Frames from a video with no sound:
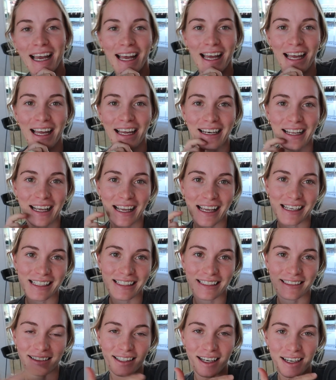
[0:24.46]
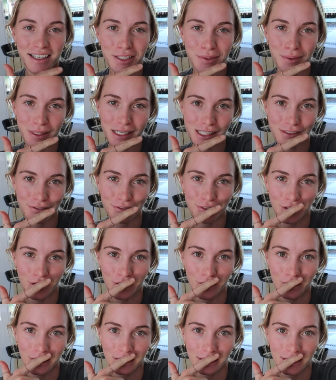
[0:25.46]
had ended last week's
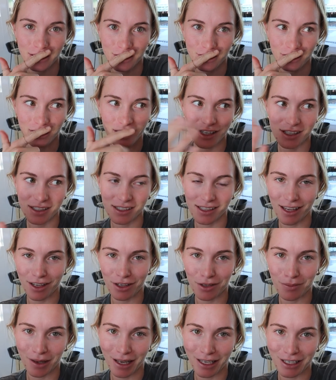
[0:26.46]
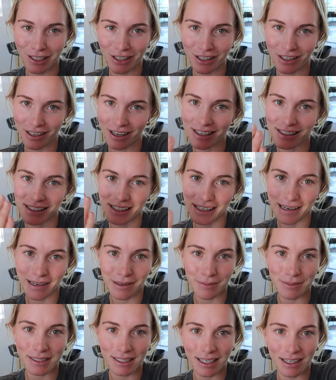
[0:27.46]
vlog literally just saying goodbye to you guys, and now
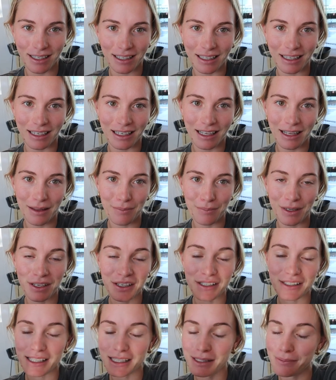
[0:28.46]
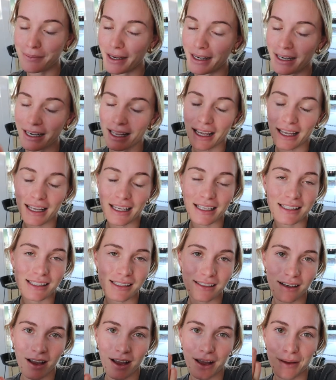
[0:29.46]
I'm starting it again because it's Monday. It's
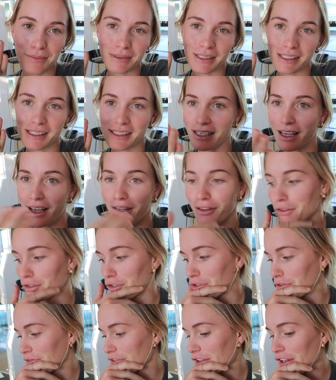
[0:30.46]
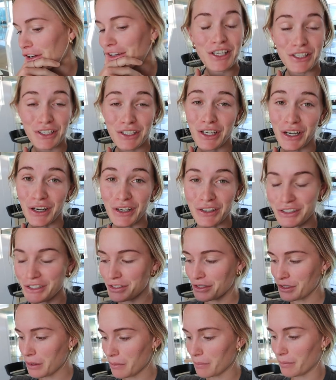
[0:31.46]
time to start the new vlog. Your girl
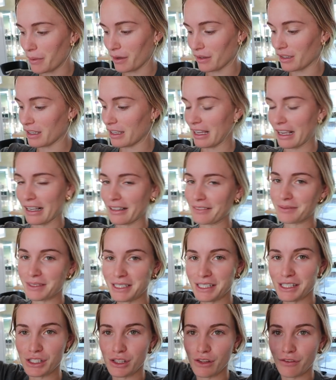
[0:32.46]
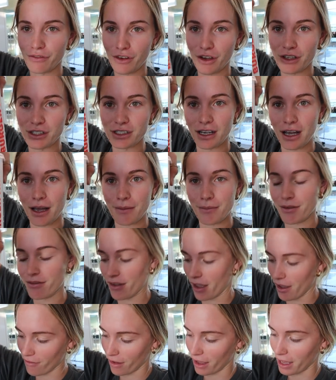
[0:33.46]
just got Burger King. This is the first time I've
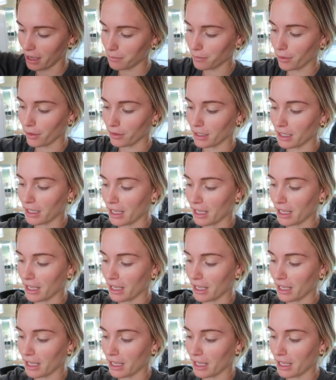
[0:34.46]
ever had Burger